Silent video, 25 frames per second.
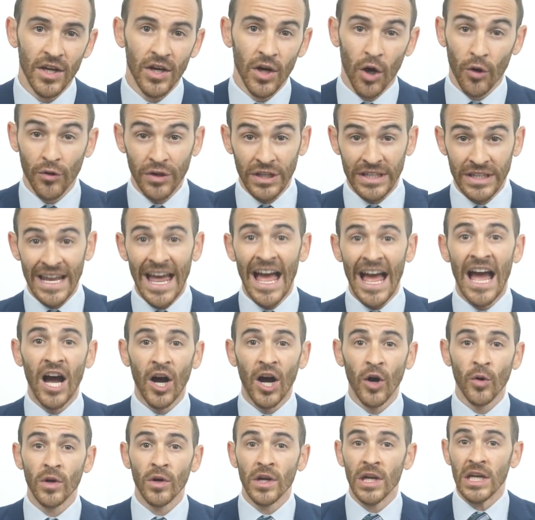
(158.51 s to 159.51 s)
Only
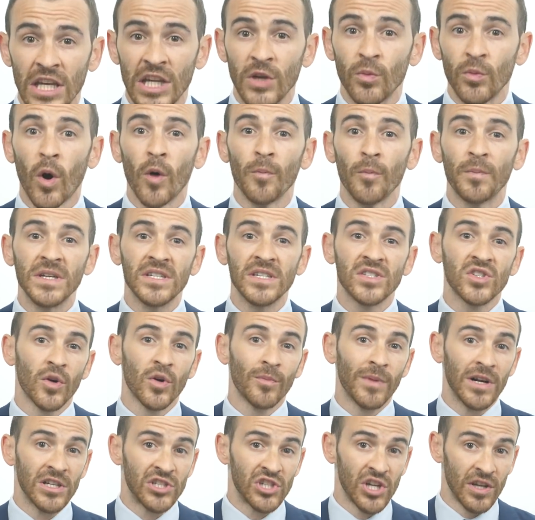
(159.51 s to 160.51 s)
now, he won't be so
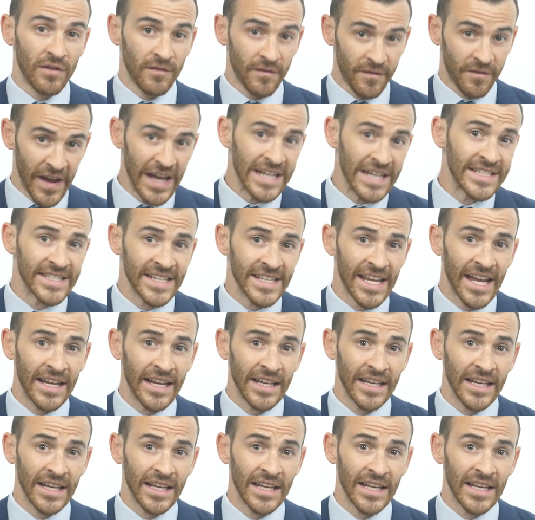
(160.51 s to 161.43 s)
much investigating